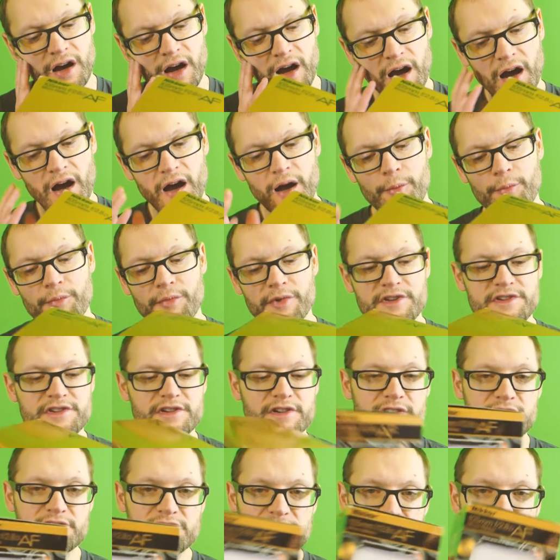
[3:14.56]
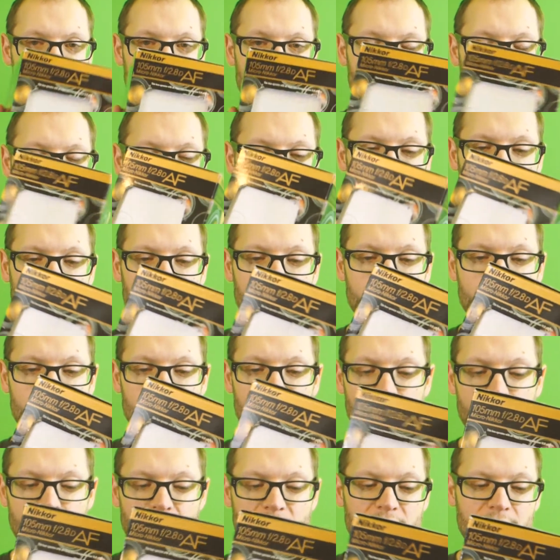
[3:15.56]
As you can see, I got my
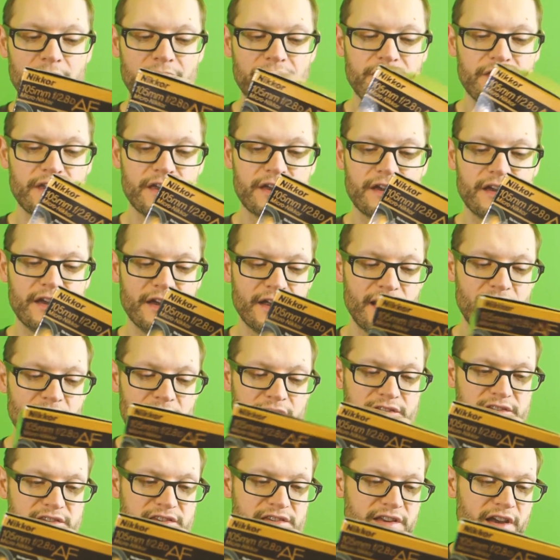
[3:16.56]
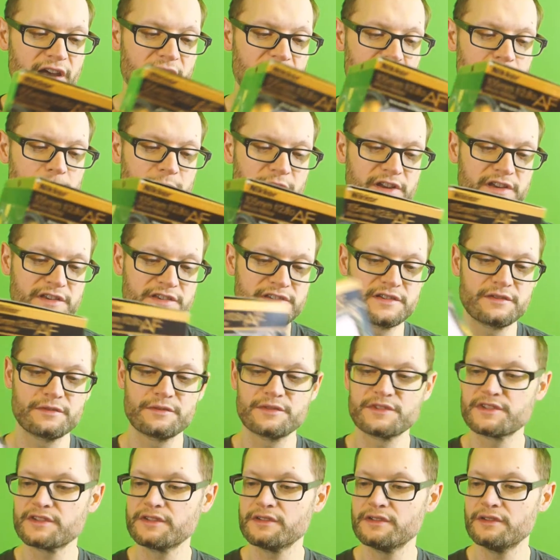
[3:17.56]
thing cut out of the side because there
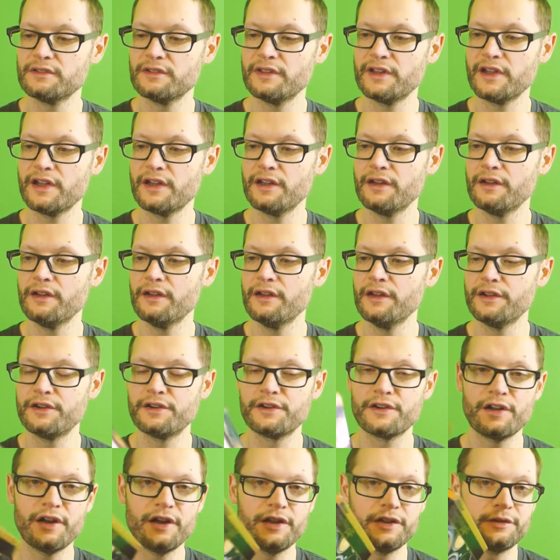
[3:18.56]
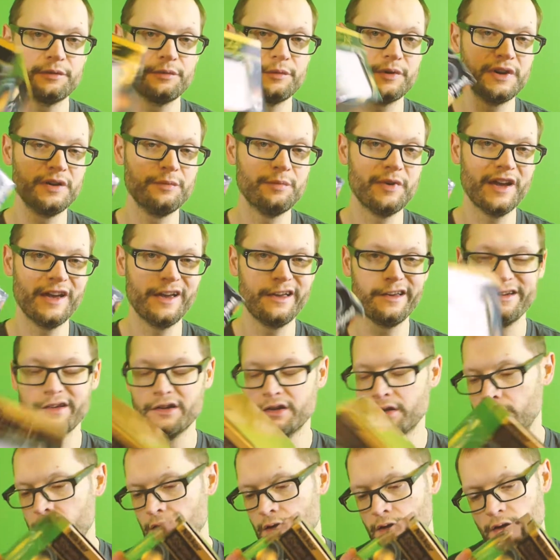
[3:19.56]
was like a $100 rebate,
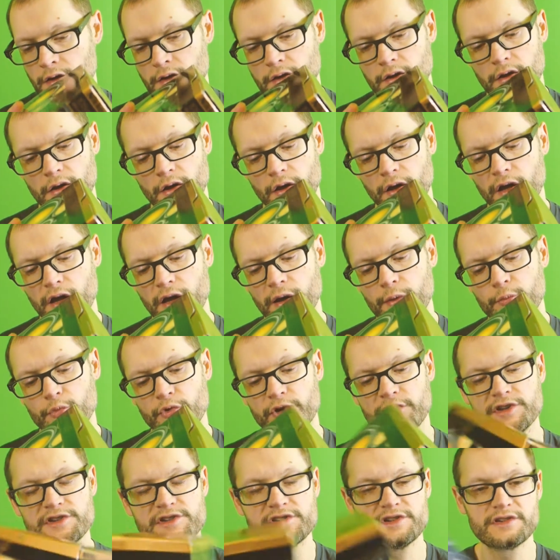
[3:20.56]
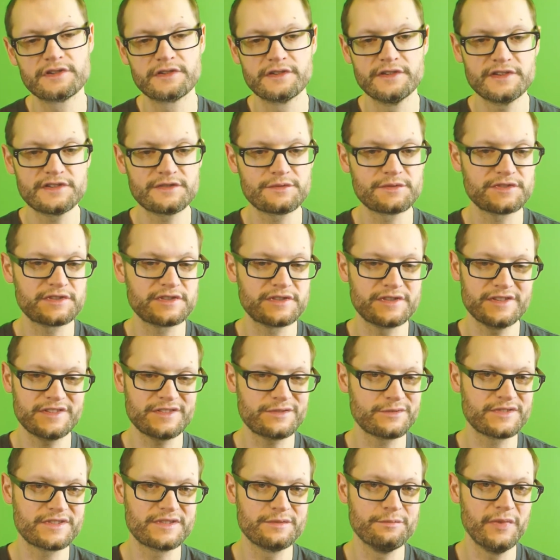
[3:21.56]
which this
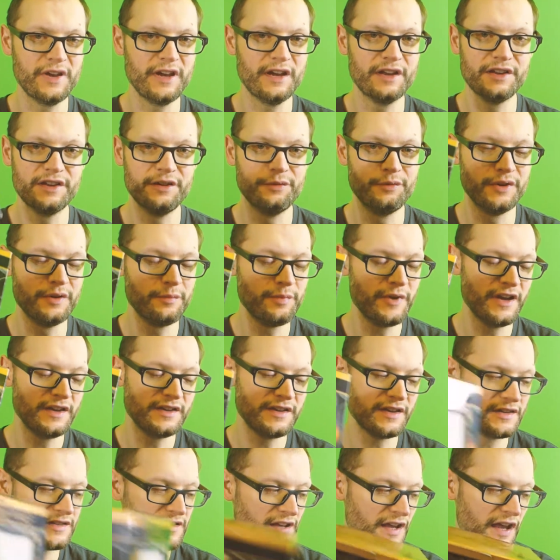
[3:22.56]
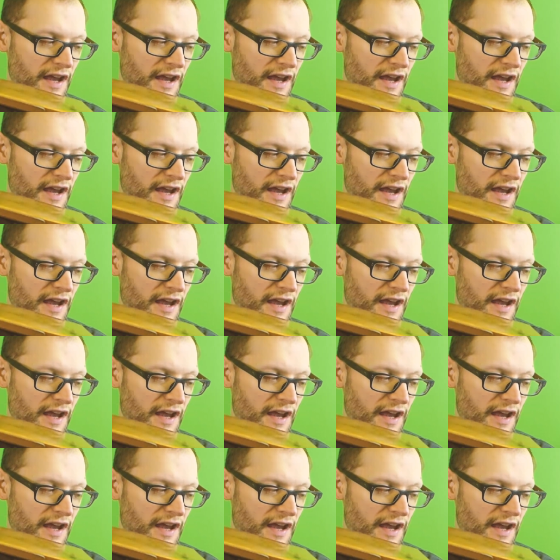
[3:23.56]
was the mail-in rebate days.